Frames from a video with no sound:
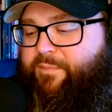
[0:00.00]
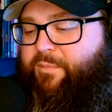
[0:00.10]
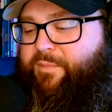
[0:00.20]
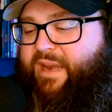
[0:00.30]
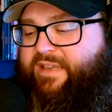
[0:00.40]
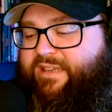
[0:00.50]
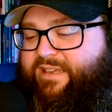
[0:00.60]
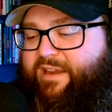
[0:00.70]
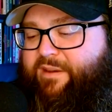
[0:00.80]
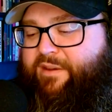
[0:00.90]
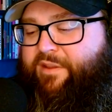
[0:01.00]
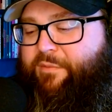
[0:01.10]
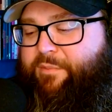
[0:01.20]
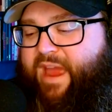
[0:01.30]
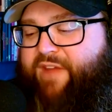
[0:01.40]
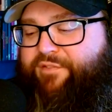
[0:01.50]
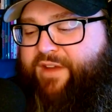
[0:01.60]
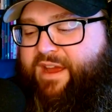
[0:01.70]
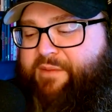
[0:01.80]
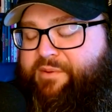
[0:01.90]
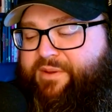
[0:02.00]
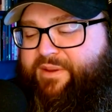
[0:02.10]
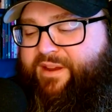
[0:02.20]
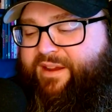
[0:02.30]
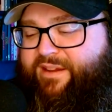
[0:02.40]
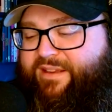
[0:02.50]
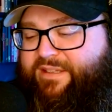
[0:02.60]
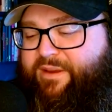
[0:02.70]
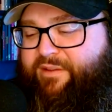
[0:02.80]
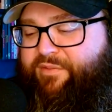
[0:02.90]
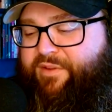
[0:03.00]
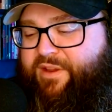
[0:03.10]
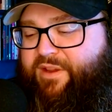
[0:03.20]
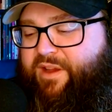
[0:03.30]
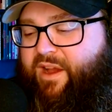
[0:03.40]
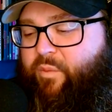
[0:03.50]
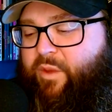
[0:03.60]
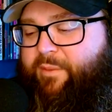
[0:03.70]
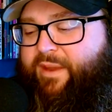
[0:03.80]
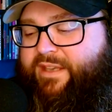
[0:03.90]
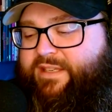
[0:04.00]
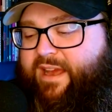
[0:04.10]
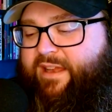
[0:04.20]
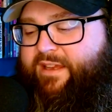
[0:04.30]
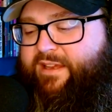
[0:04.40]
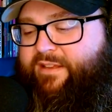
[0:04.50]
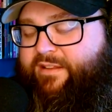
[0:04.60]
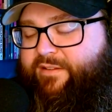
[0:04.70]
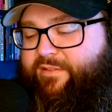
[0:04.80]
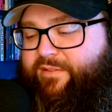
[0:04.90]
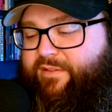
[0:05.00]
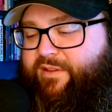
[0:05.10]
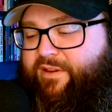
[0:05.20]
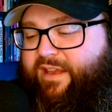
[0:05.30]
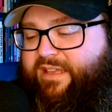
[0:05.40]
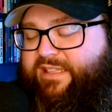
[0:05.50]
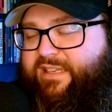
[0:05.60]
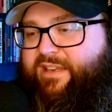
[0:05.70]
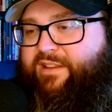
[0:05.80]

But I did get another bad vibe because we have Wilman and Talia. They're like sitting in